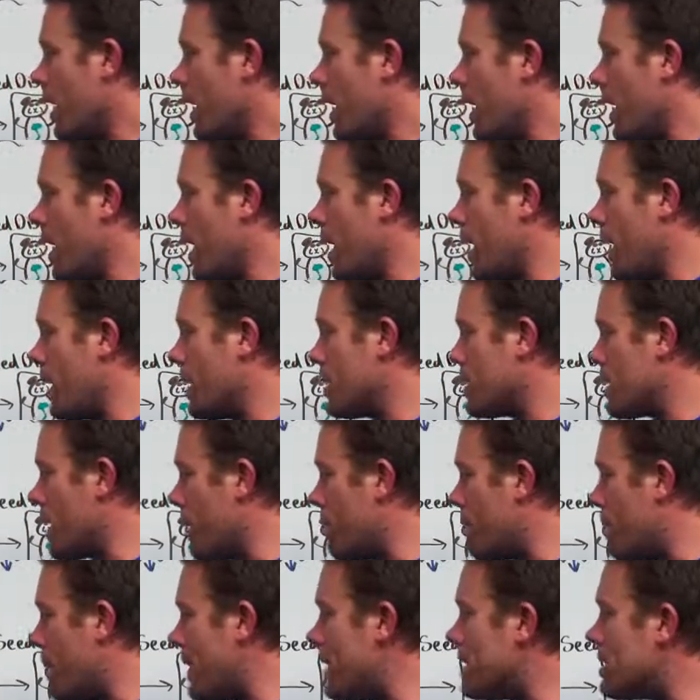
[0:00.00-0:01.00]
And
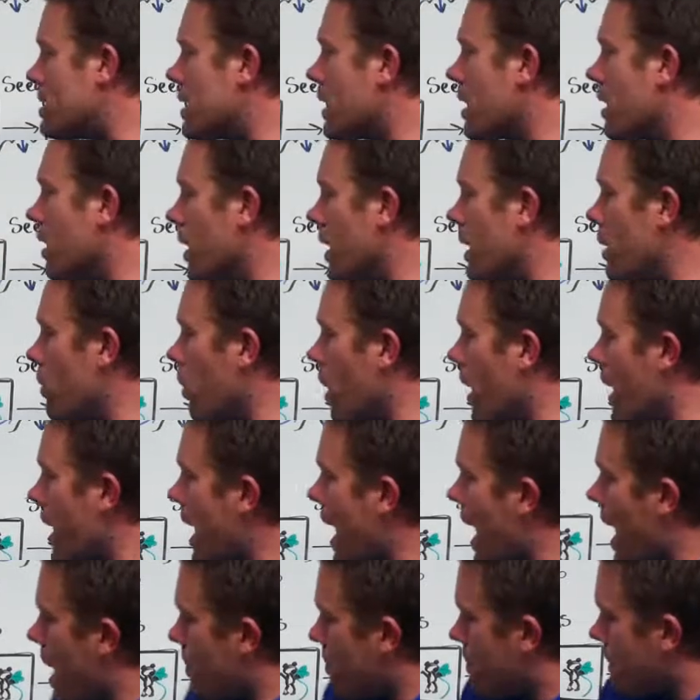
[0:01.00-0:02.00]
basically what
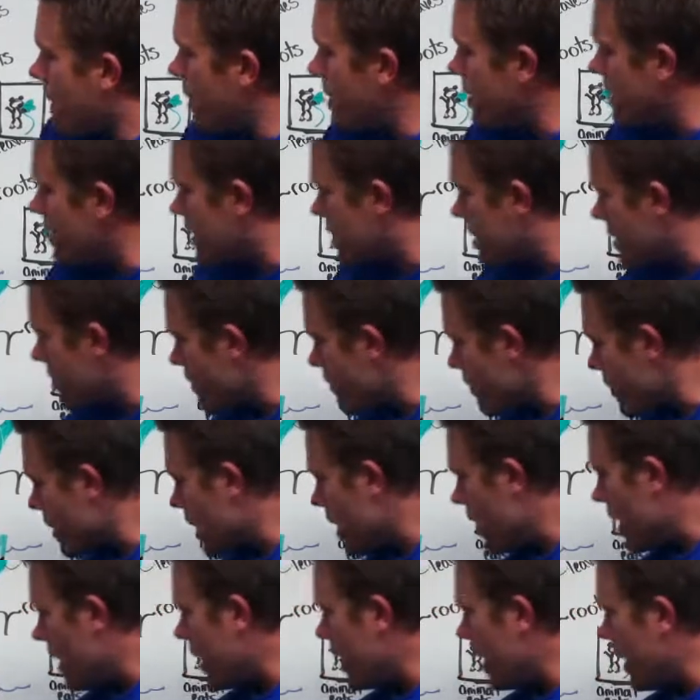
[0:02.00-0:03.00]
happens
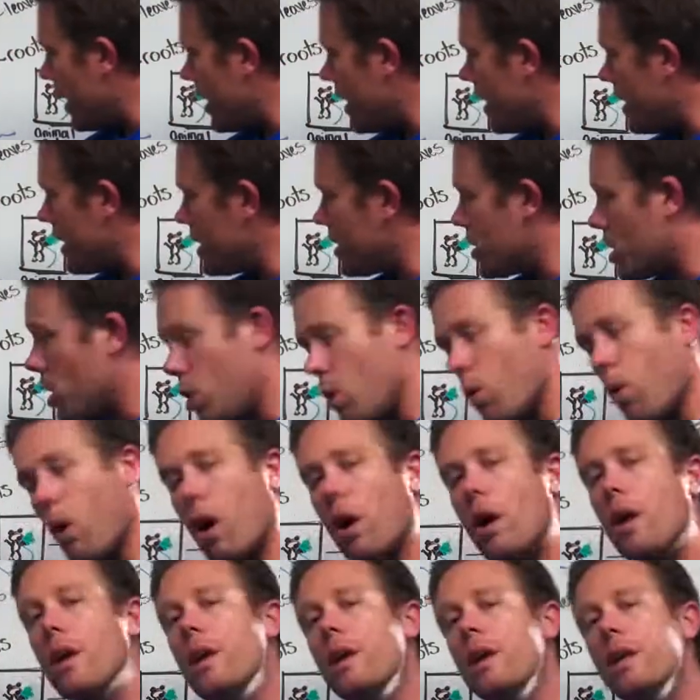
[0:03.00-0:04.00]
is you
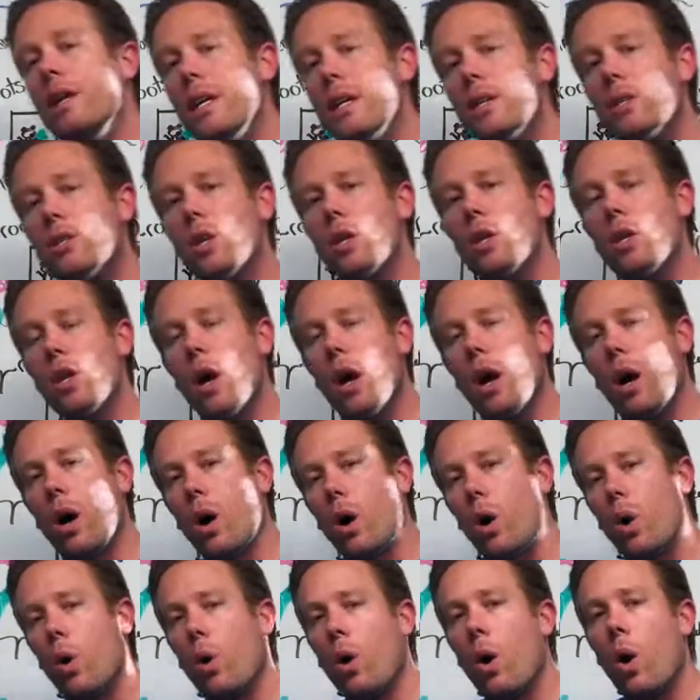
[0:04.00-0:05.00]
are going to need to
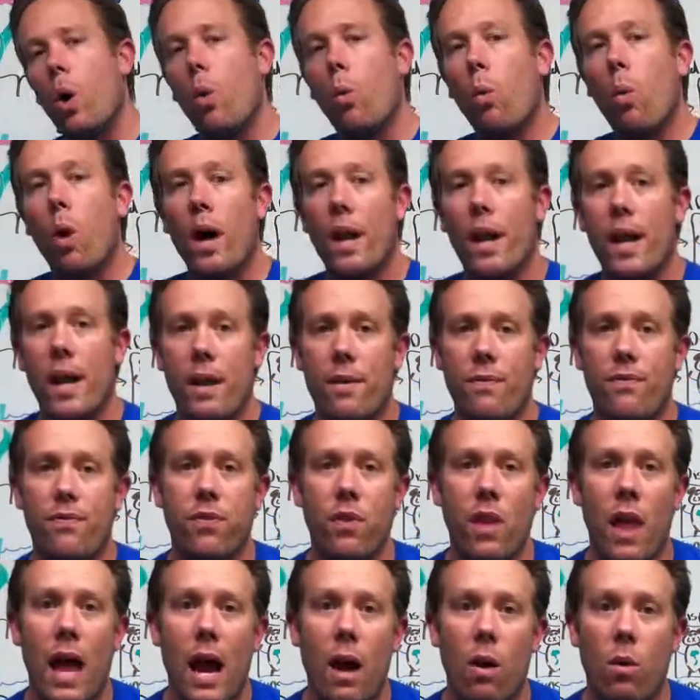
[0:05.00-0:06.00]
know what a
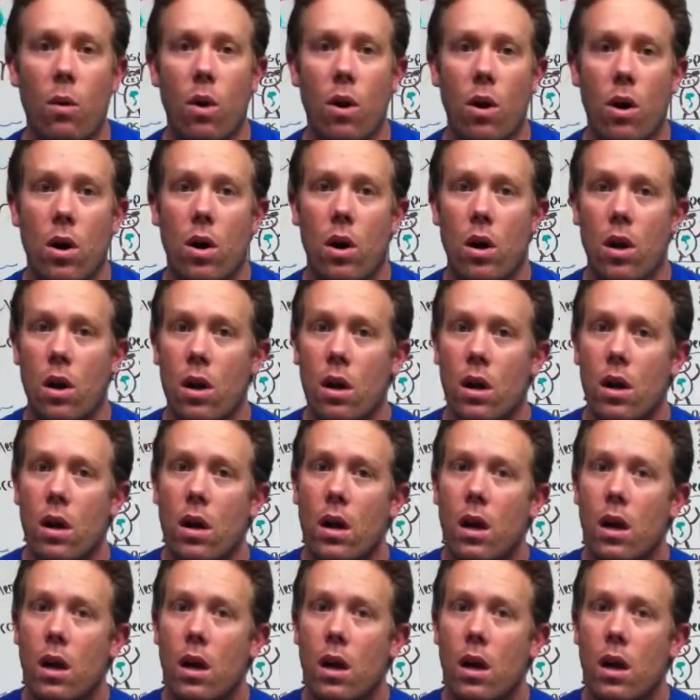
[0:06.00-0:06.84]
flower,